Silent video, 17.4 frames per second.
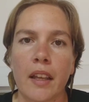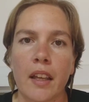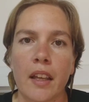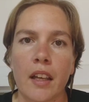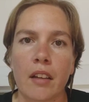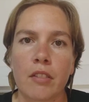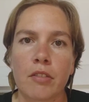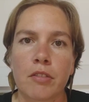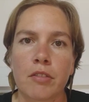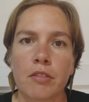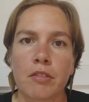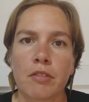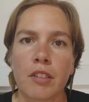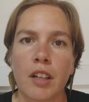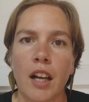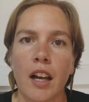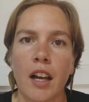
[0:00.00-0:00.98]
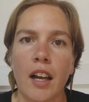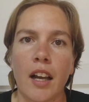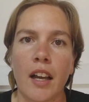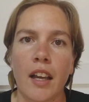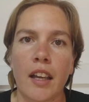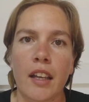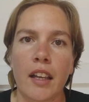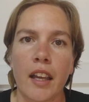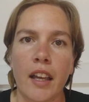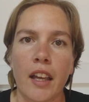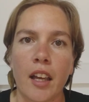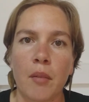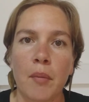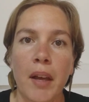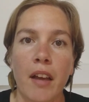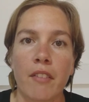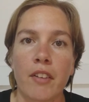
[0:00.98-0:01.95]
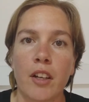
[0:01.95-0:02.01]
if I am
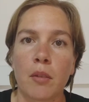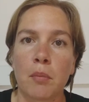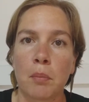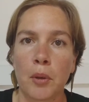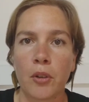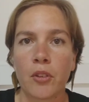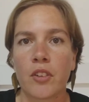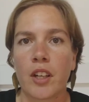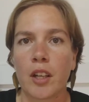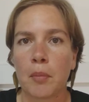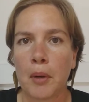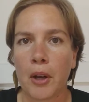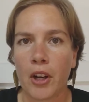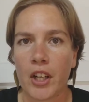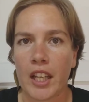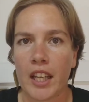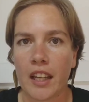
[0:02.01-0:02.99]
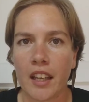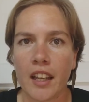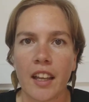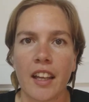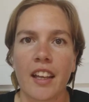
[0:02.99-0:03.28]
having a birthday party